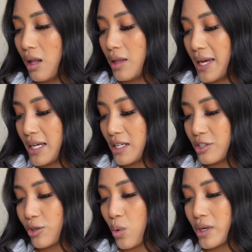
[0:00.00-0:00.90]
leggings,
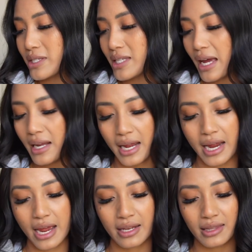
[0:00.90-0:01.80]
the corset
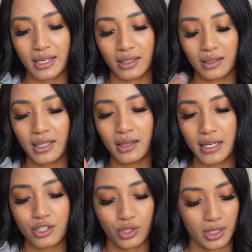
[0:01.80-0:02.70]
and the lit
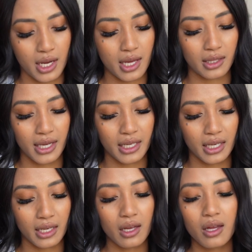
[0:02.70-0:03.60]
laser cut legging.